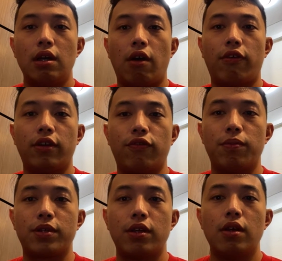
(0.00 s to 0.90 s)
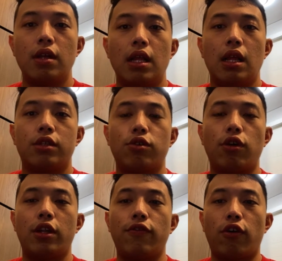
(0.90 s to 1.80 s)
for all the information. So
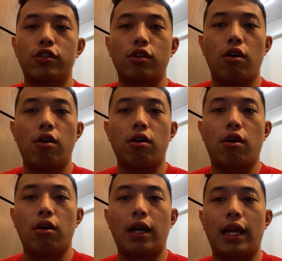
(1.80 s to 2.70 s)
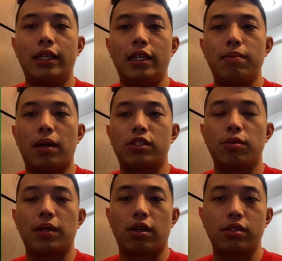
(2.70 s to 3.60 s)
any voice call, caller ID must not
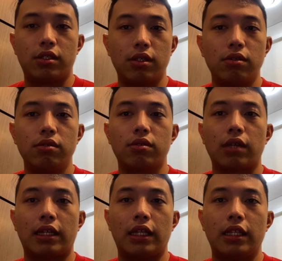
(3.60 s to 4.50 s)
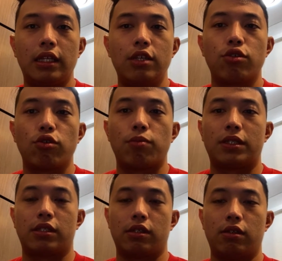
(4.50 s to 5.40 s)
be concealed identity. So you
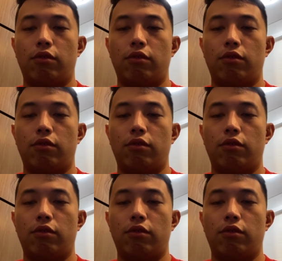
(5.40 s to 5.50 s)
must